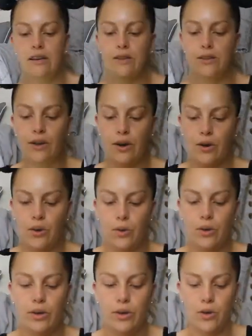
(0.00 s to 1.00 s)

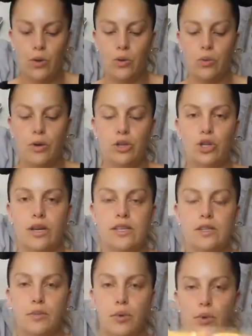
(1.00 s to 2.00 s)
So you would
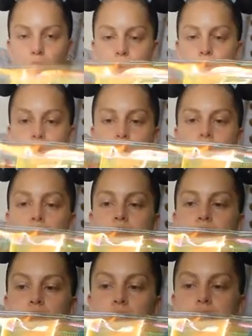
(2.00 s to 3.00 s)
just pull
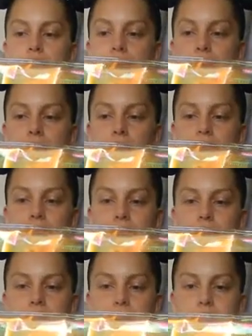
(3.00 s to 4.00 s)
the sides
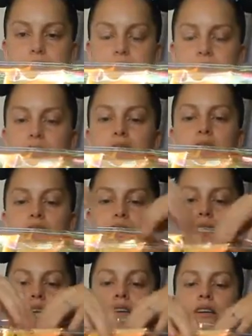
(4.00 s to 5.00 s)
tight
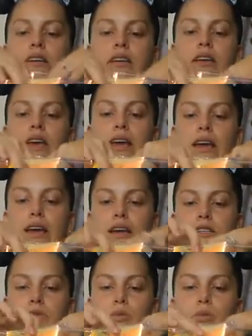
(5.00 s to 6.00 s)

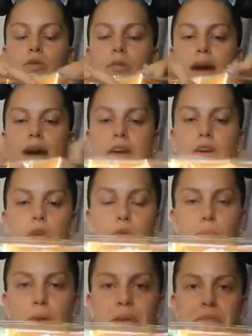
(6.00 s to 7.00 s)
and pull the bag
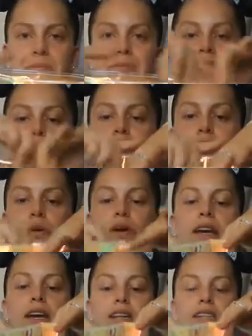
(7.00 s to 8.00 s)
open. So
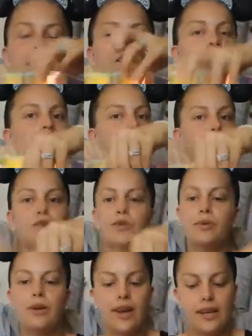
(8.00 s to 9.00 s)
definitely
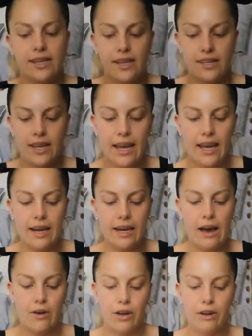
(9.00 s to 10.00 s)
super easy to get in and
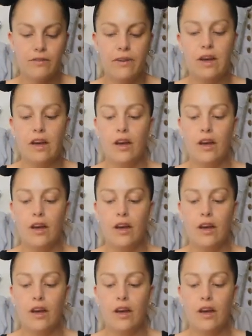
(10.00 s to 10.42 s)
out of.